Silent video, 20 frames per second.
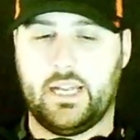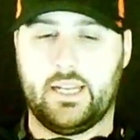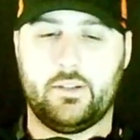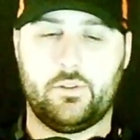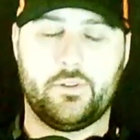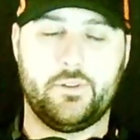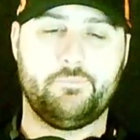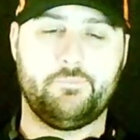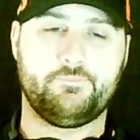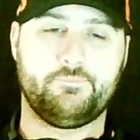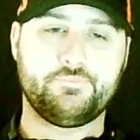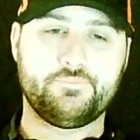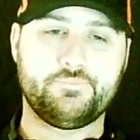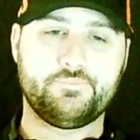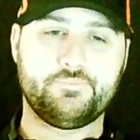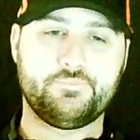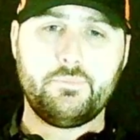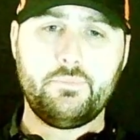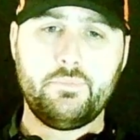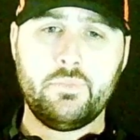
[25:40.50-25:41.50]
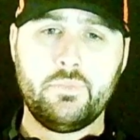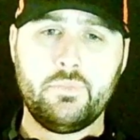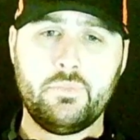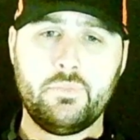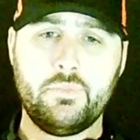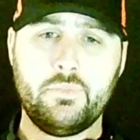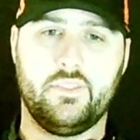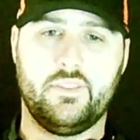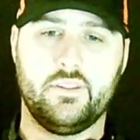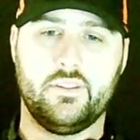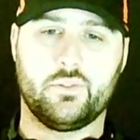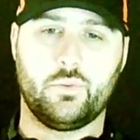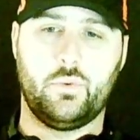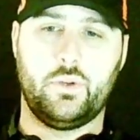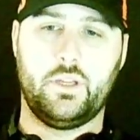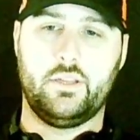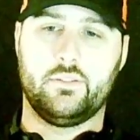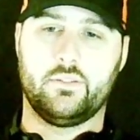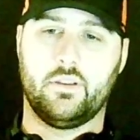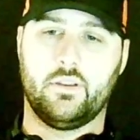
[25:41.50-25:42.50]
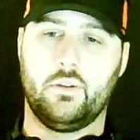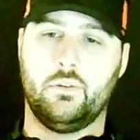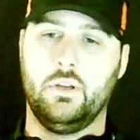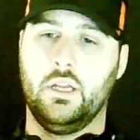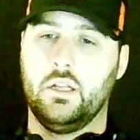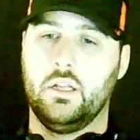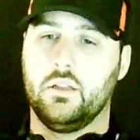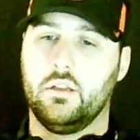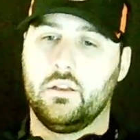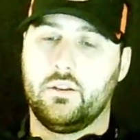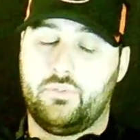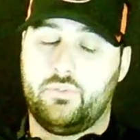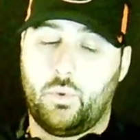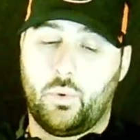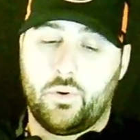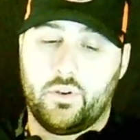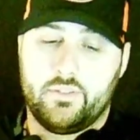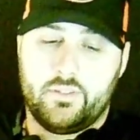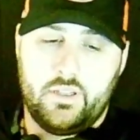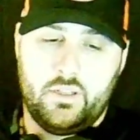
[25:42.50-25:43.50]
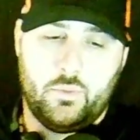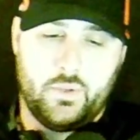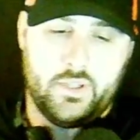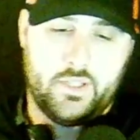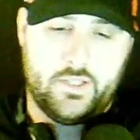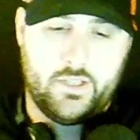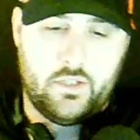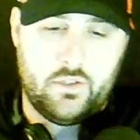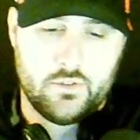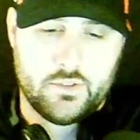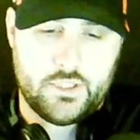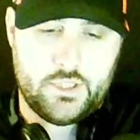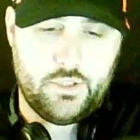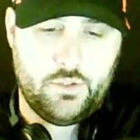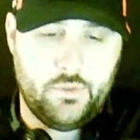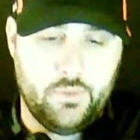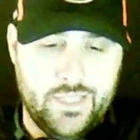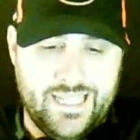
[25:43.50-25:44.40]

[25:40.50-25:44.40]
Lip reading: on it this week. So looking forward to seeing what the Dogs do